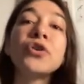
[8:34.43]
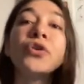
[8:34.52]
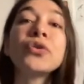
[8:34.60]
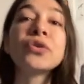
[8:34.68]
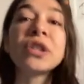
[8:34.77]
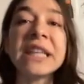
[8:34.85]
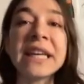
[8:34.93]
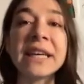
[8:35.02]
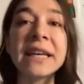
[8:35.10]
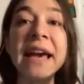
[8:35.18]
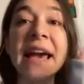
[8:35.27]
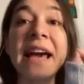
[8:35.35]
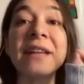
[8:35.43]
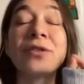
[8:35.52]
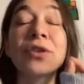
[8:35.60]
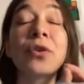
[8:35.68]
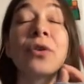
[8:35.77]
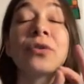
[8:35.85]
You see a
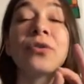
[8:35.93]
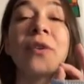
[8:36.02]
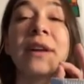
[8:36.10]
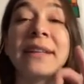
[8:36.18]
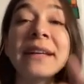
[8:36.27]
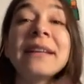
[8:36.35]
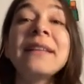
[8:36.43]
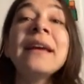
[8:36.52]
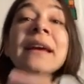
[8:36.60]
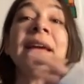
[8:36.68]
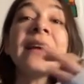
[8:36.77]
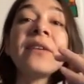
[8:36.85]
contradicting